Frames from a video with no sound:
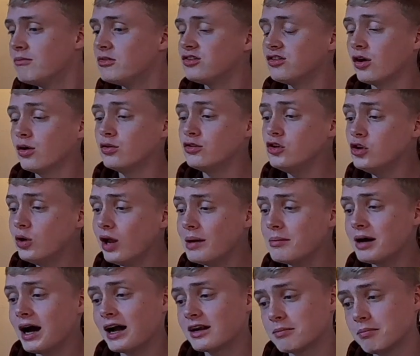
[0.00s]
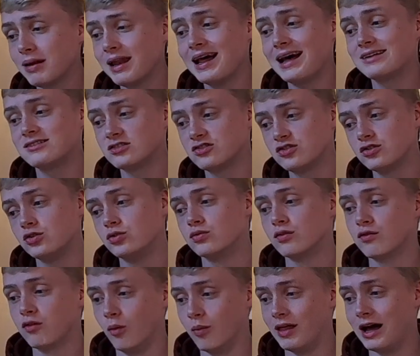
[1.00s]
So New Labour had a plan to
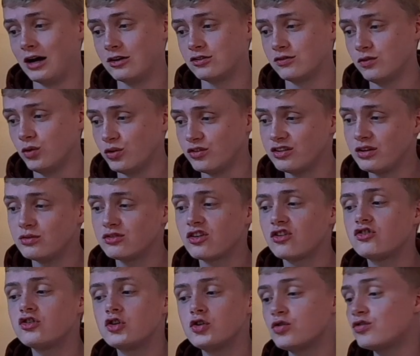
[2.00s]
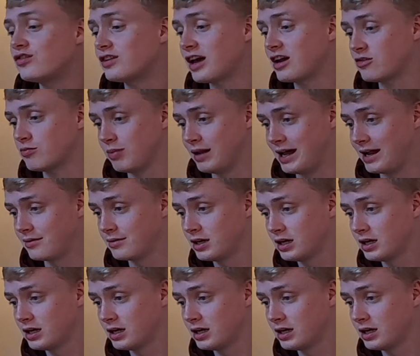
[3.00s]
reform the House of Lords, and it was a two-stage plan.